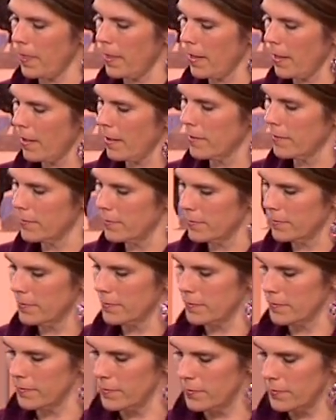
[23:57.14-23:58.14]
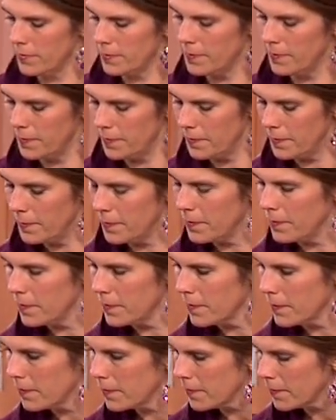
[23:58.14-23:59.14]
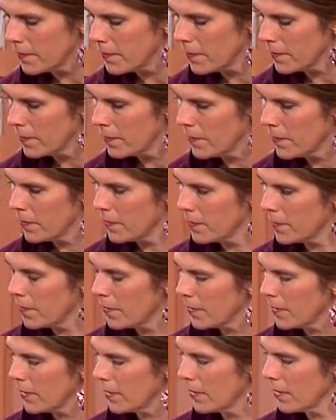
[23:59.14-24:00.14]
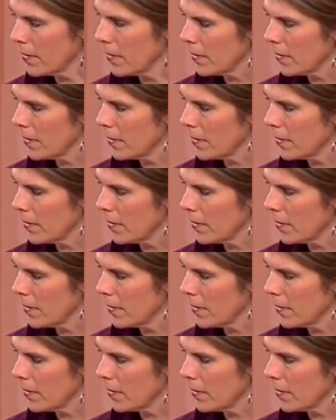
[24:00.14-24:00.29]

The person shown says nothing.